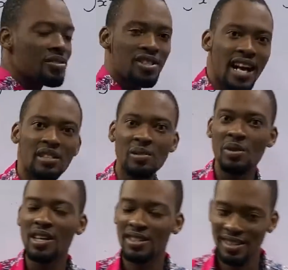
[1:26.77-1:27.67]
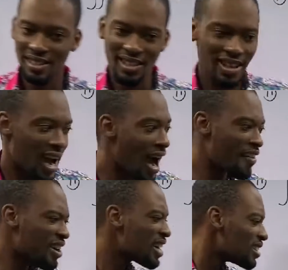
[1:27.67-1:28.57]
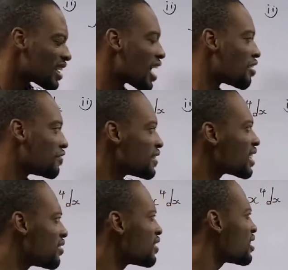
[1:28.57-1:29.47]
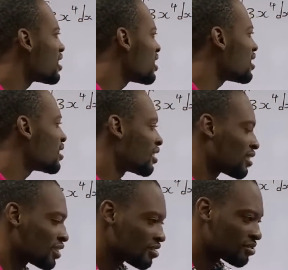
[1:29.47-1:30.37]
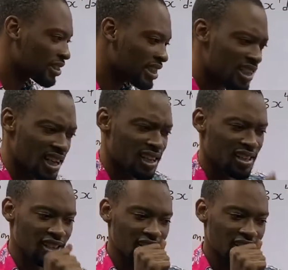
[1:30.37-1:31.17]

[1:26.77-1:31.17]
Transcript: You try to what? Arrange and fix everything together.